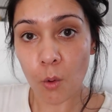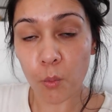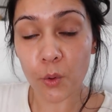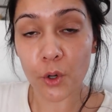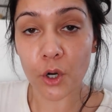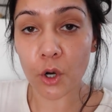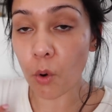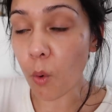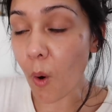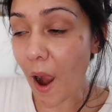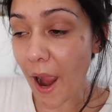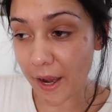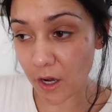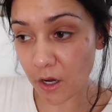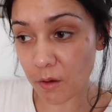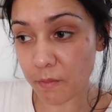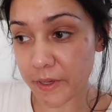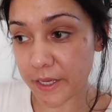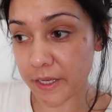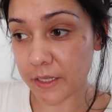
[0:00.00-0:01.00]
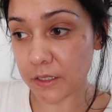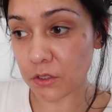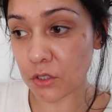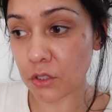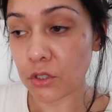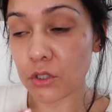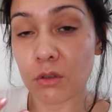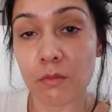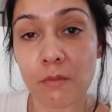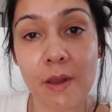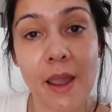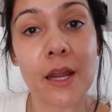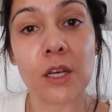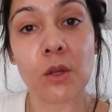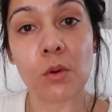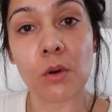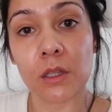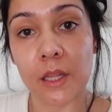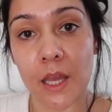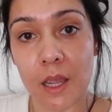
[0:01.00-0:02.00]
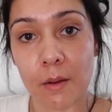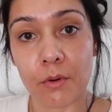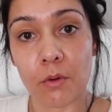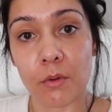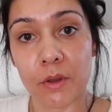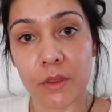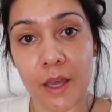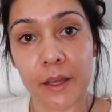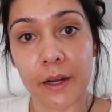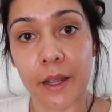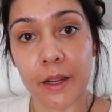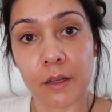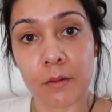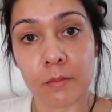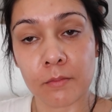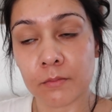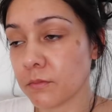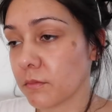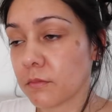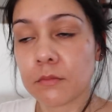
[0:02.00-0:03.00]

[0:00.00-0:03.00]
require me to do manual labor with that item.